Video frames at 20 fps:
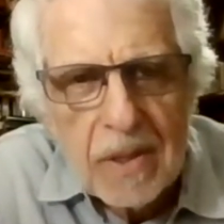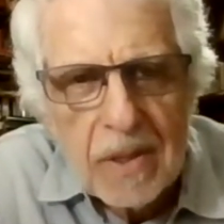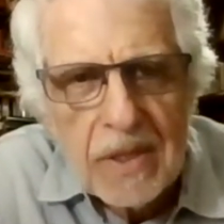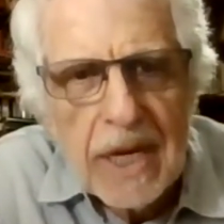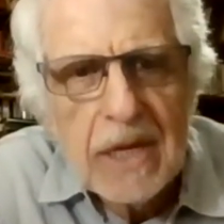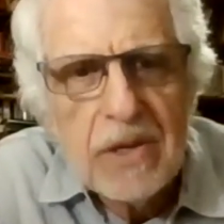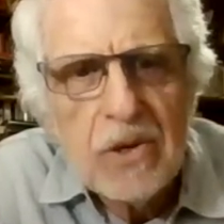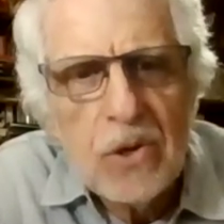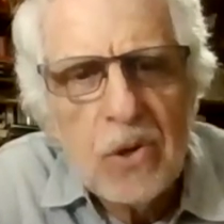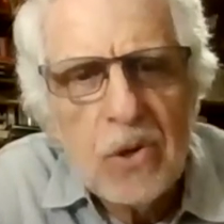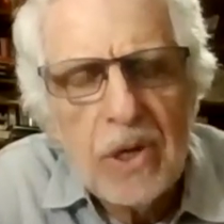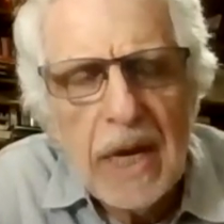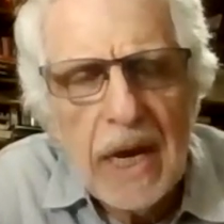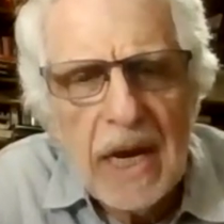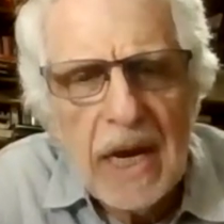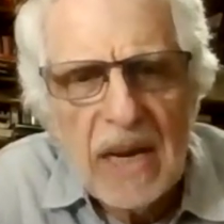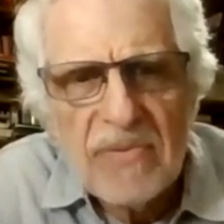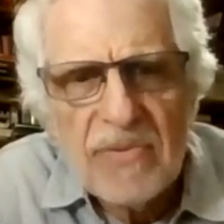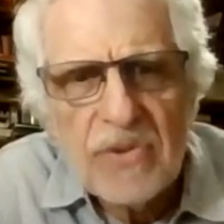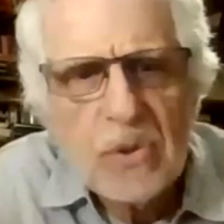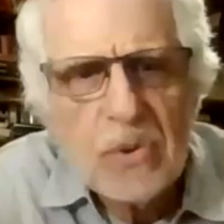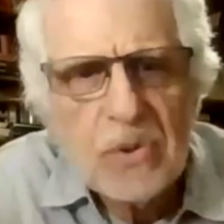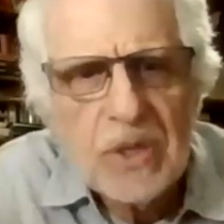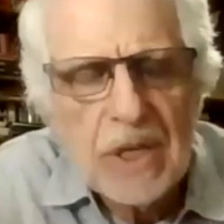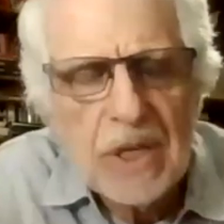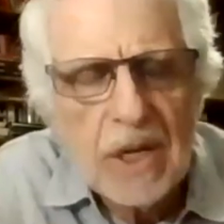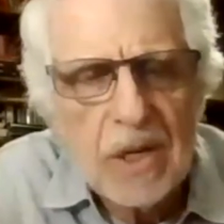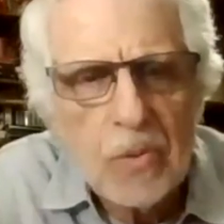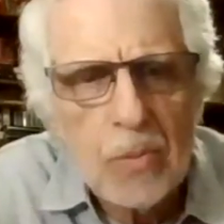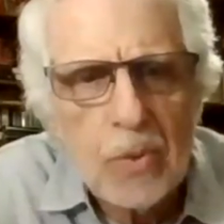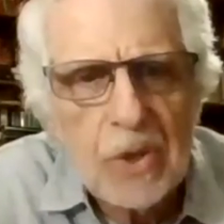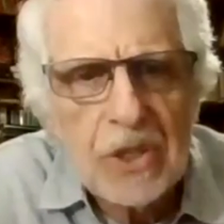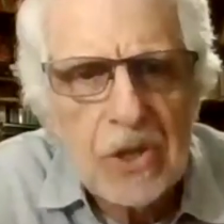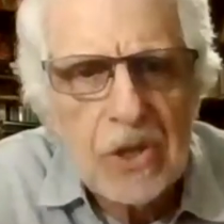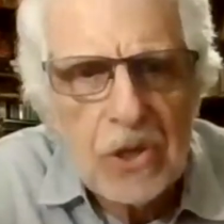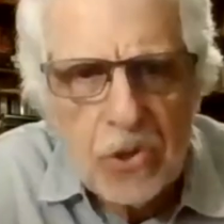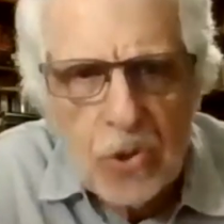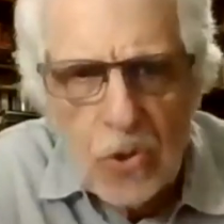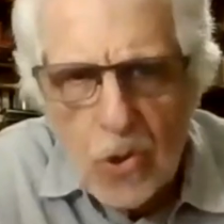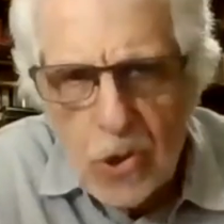They don't have to deal with
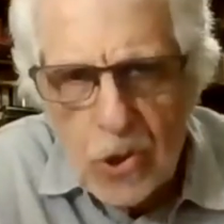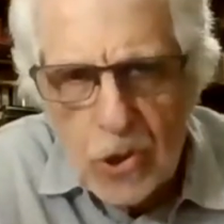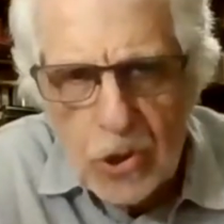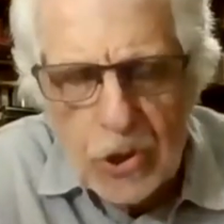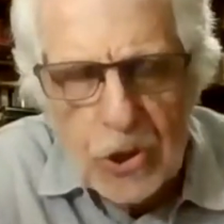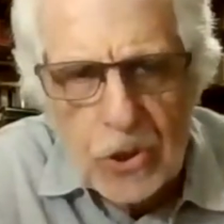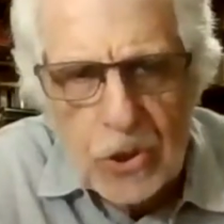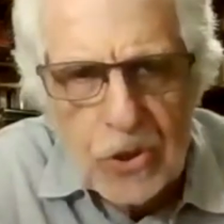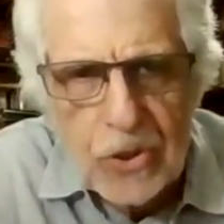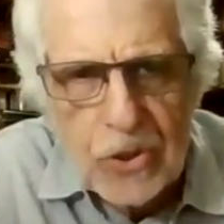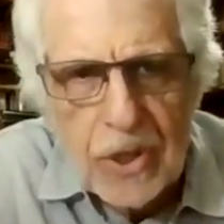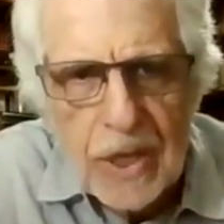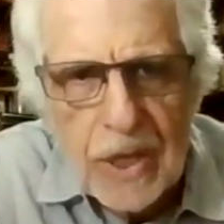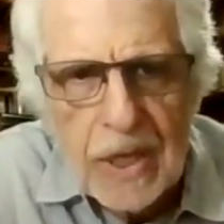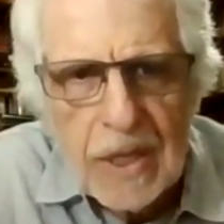the torture